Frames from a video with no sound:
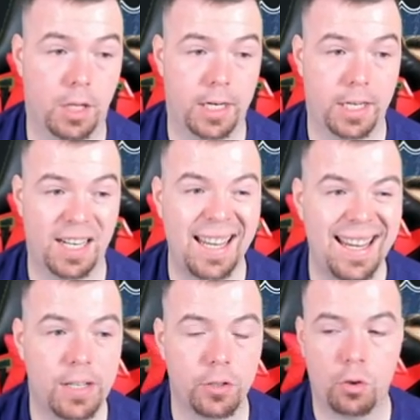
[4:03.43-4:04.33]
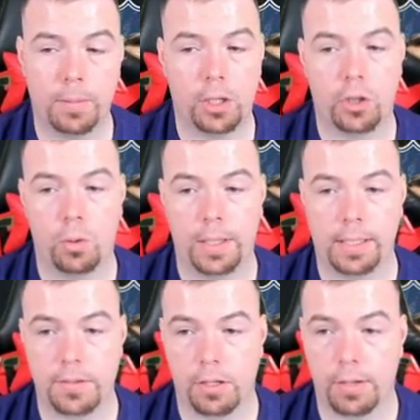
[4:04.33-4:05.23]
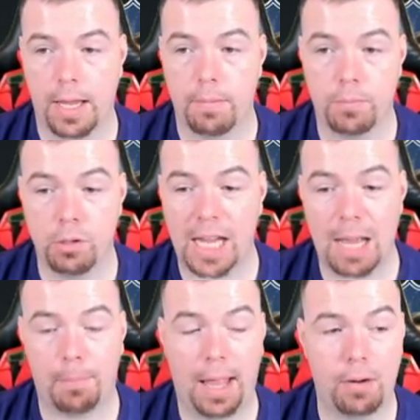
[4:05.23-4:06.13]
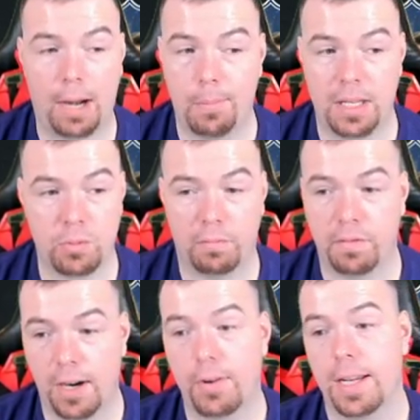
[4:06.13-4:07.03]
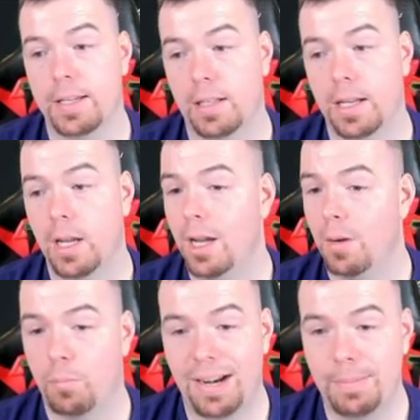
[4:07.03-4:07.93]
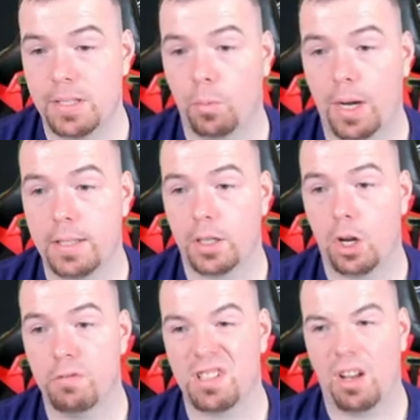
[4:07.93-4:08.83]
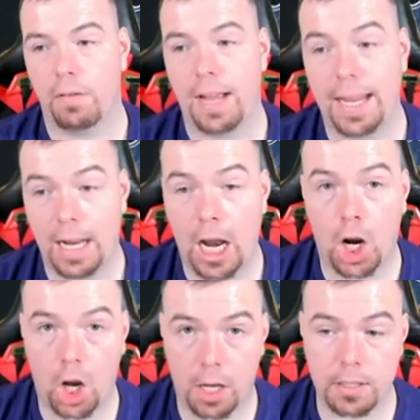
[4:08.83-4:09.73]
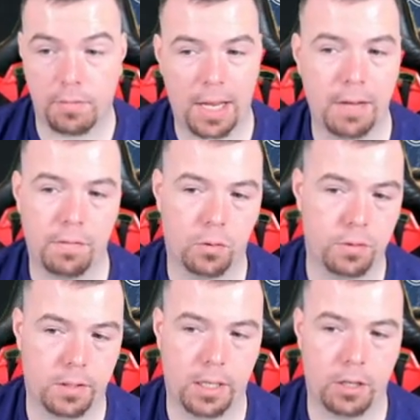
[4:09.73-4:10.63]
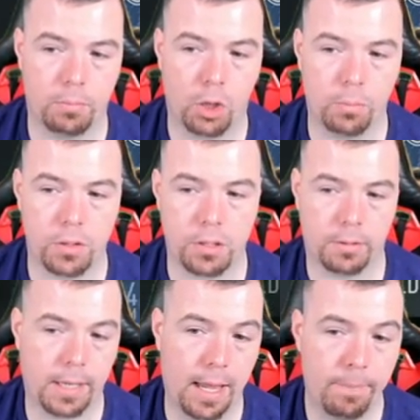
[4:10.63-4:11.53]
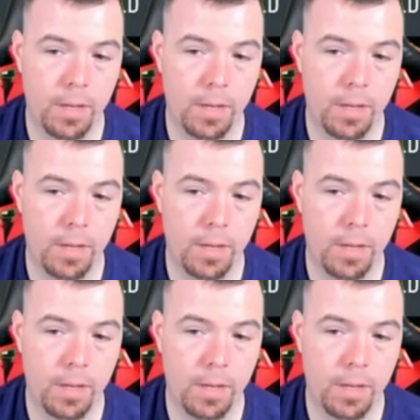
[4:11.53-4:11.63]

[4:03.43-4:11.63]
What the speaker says: that you need are normally on no links, so yeah, you can play around with this one very easily. Prem is the way to go. There's a lot of 84s in it at the moment, so yeah.